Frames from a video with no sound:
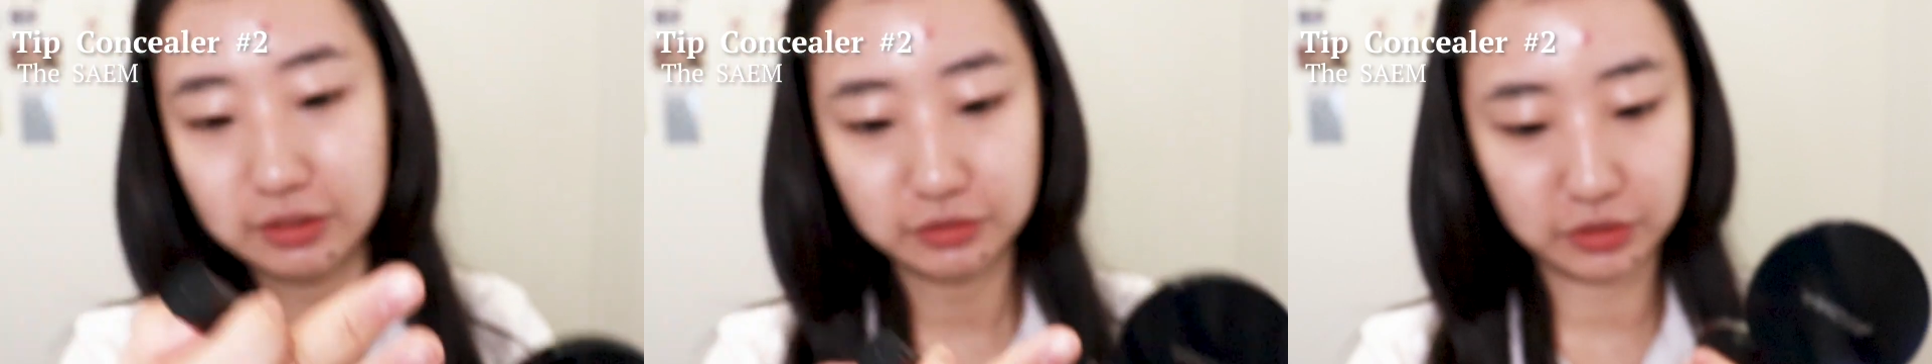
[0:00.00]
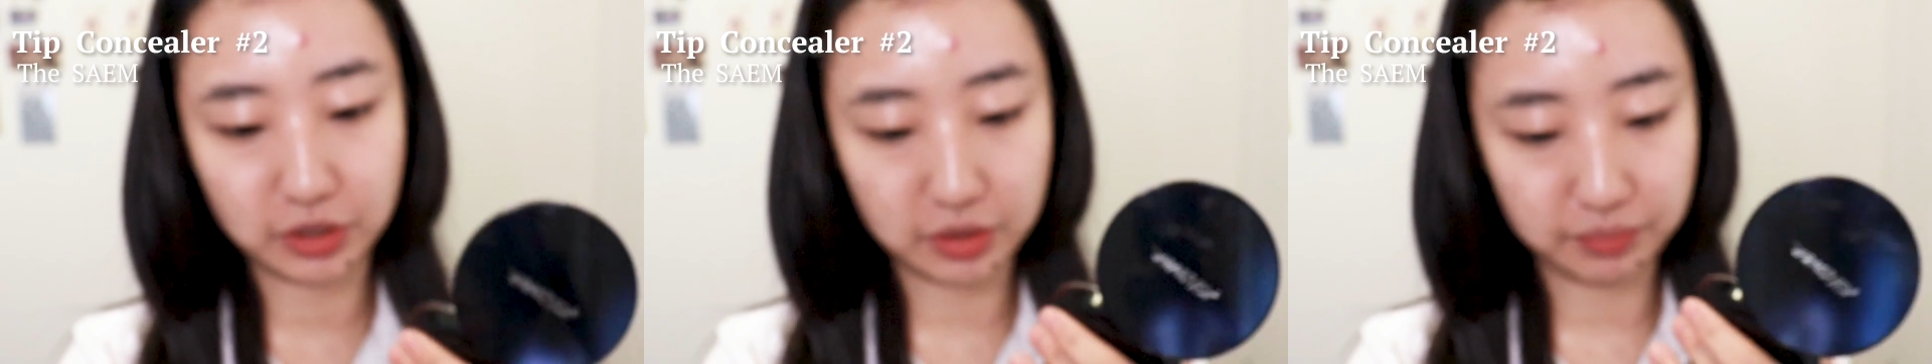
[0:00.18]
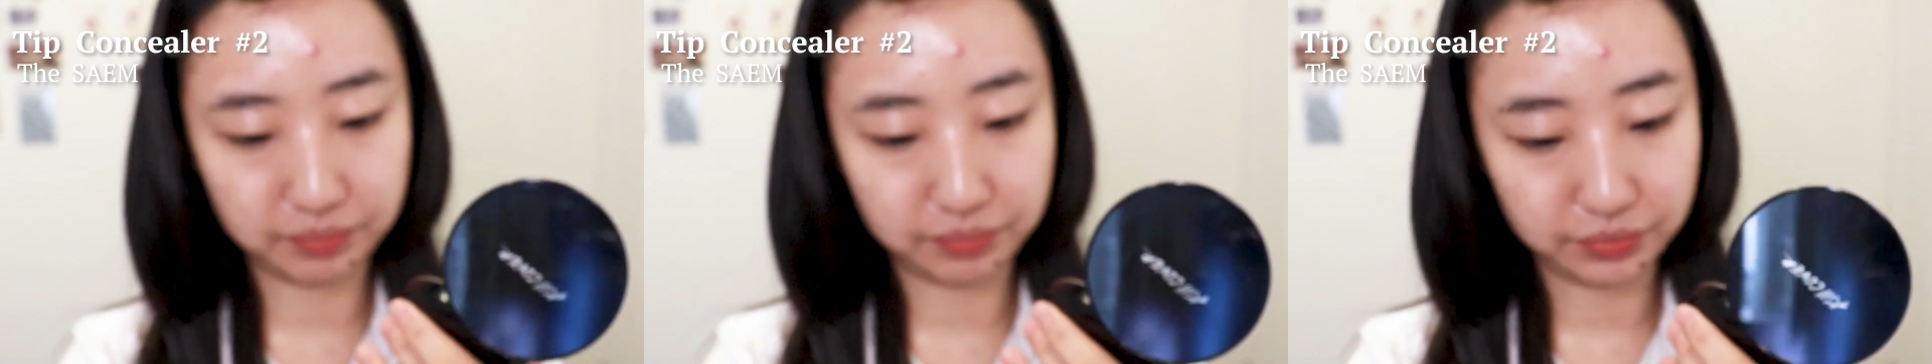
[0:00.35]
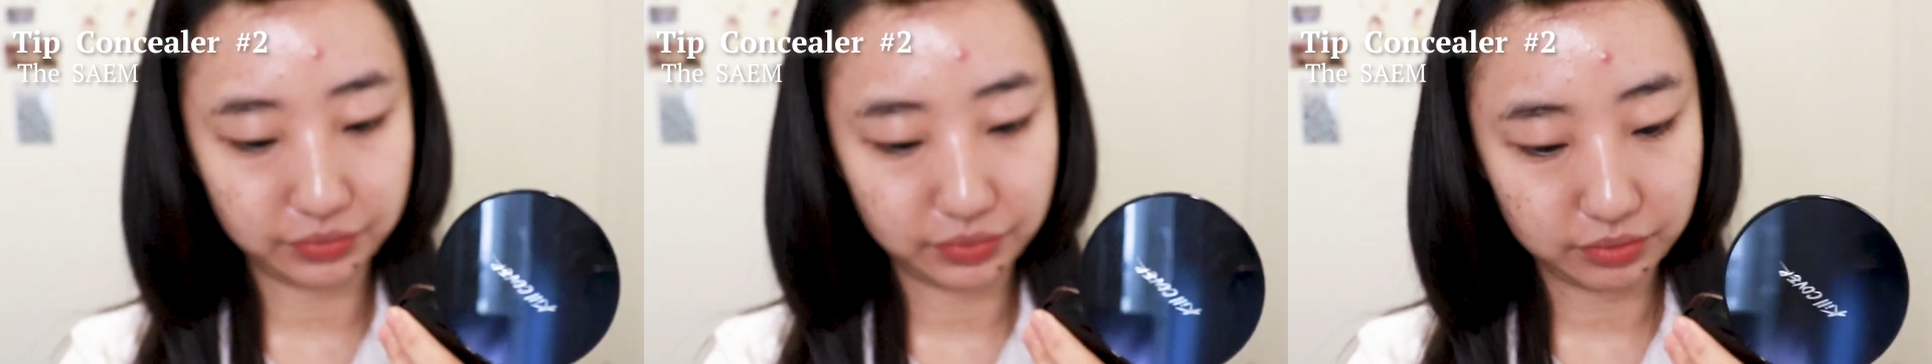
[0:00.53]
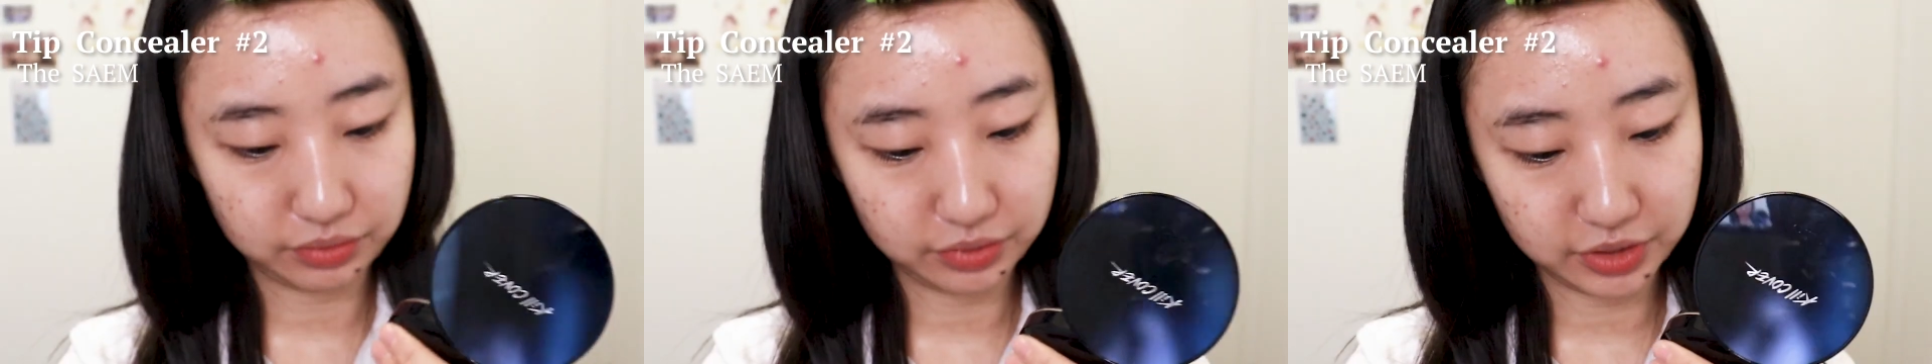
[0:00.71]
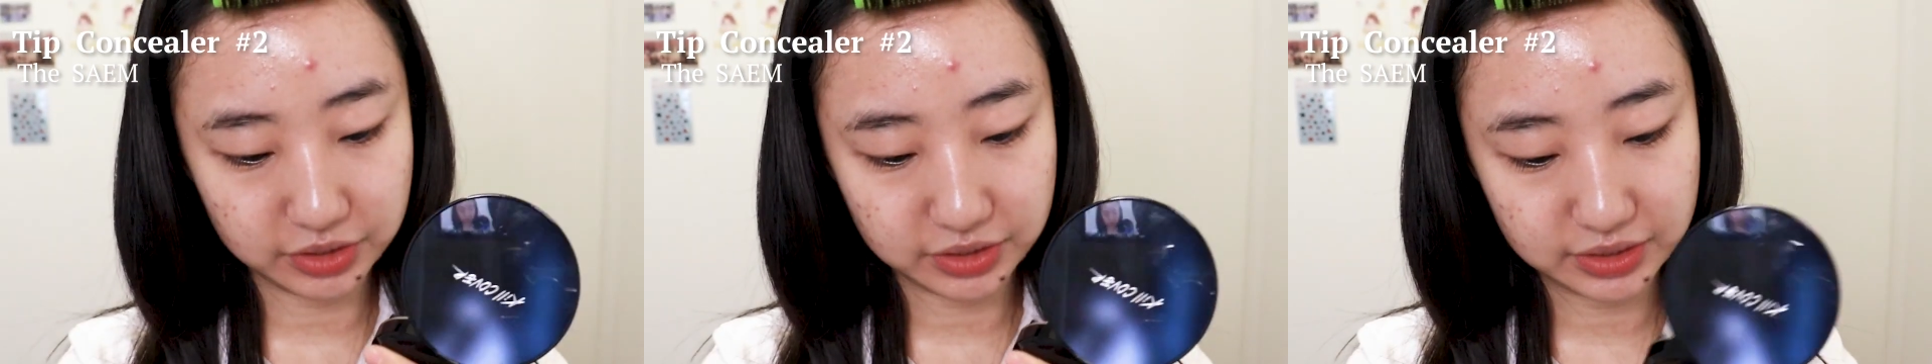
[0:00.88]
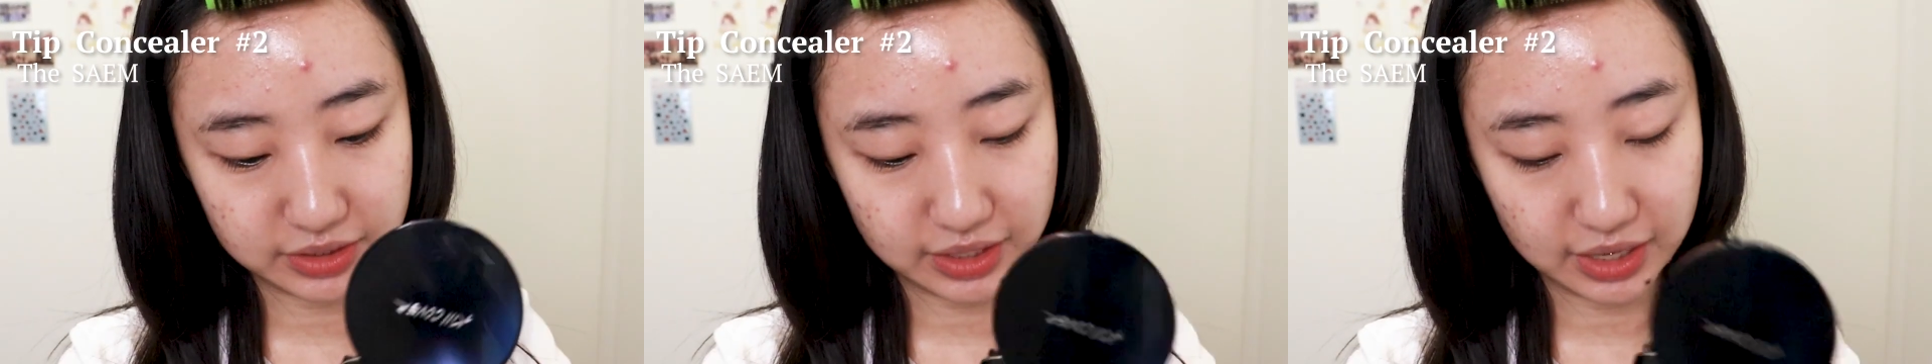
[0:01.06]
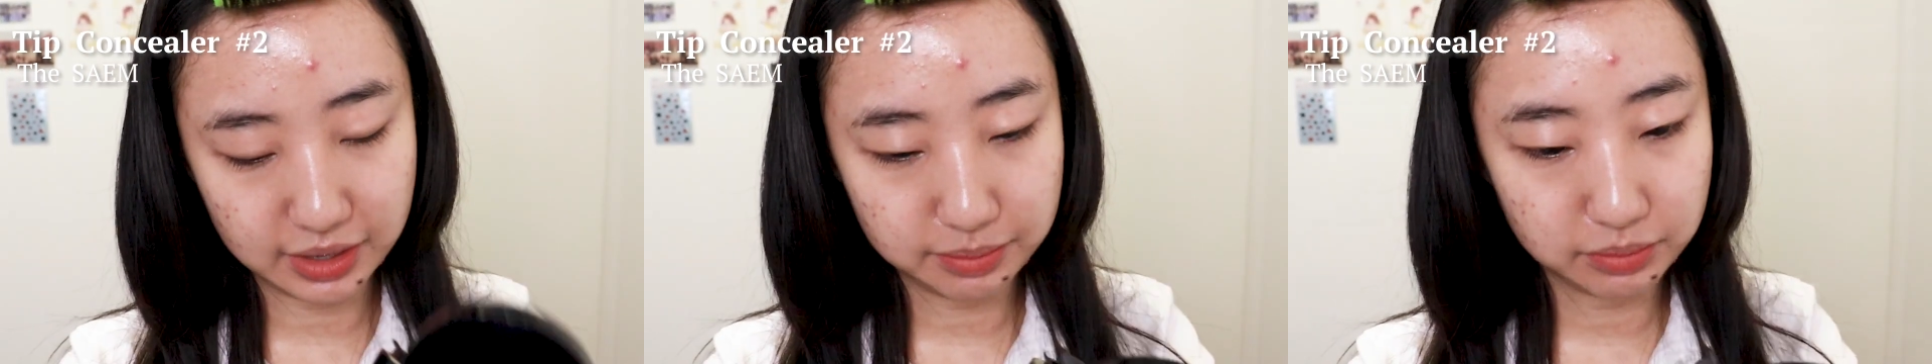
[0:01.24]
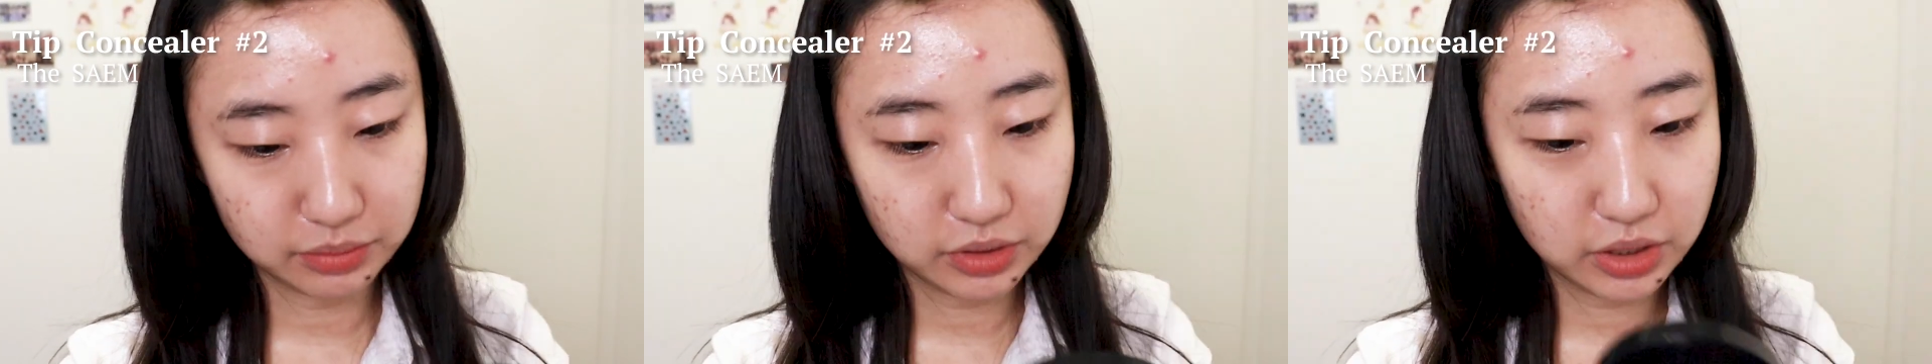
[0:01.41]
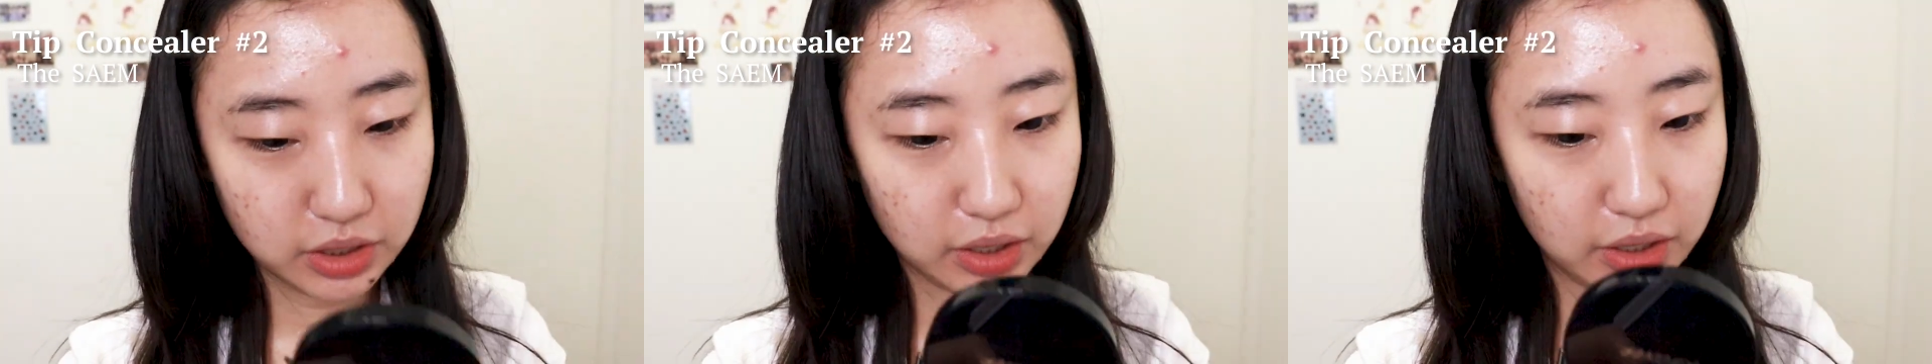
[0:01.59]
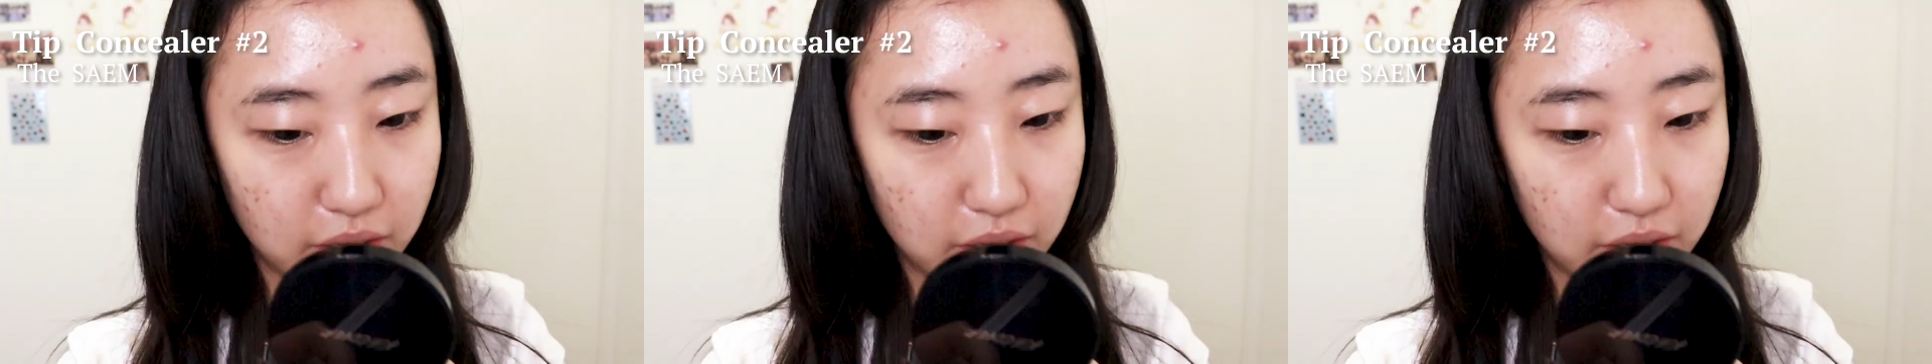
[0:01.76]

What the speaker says: from the SAEM,